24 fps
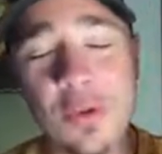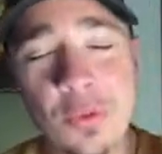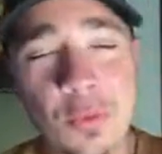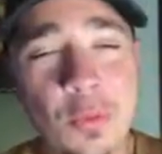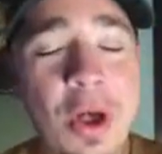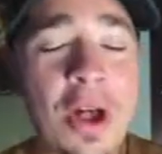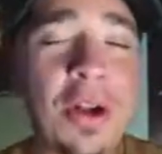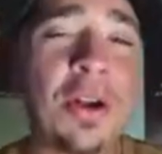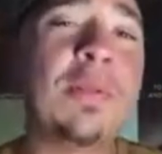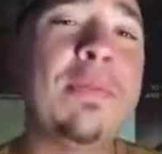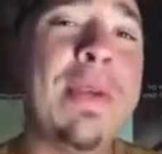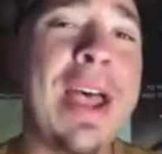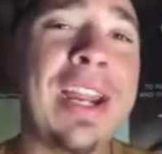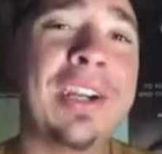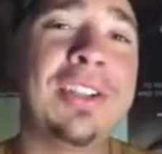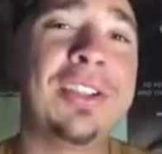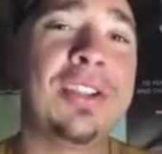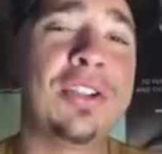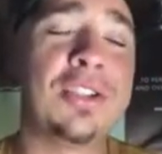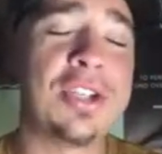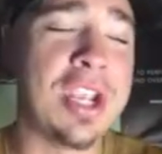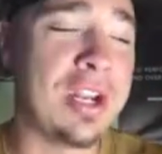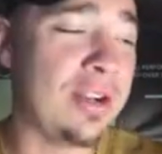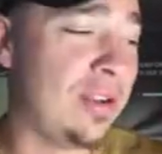Welcome back to
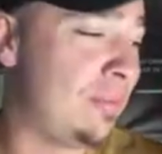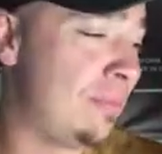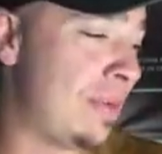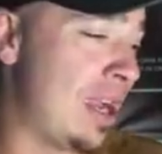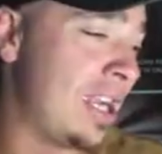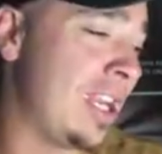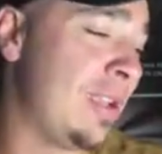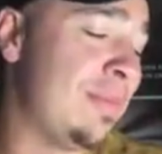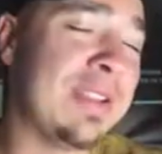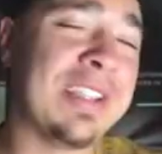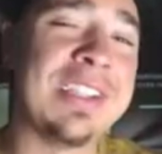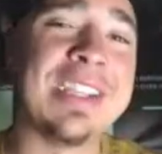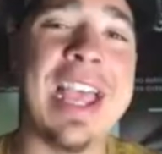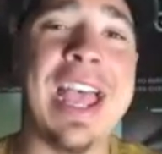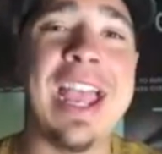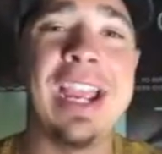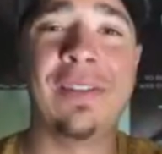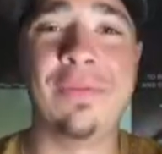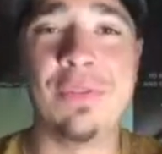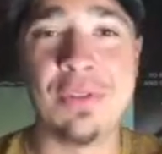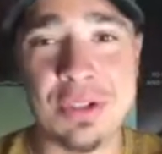the channel. My name is Zach.